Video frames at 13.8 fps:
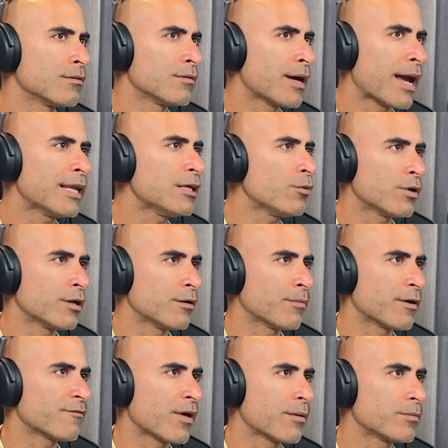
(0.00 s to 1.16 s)
anyone in my
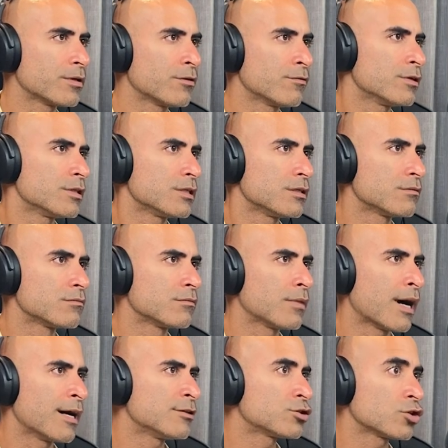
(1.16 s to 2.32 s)
family, really. I
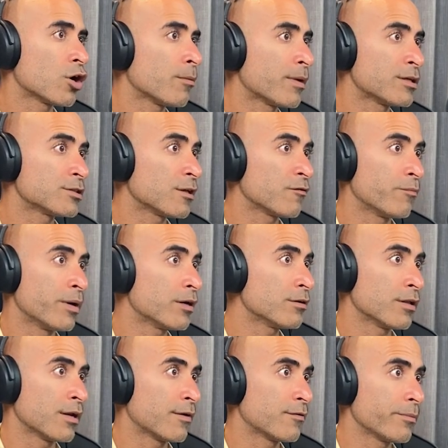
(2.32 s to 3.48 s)
saw myself better than
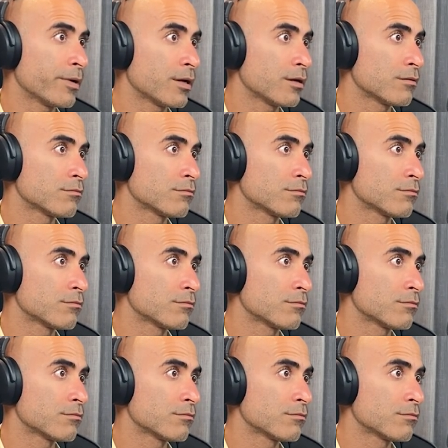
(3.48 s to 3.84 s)
everybody.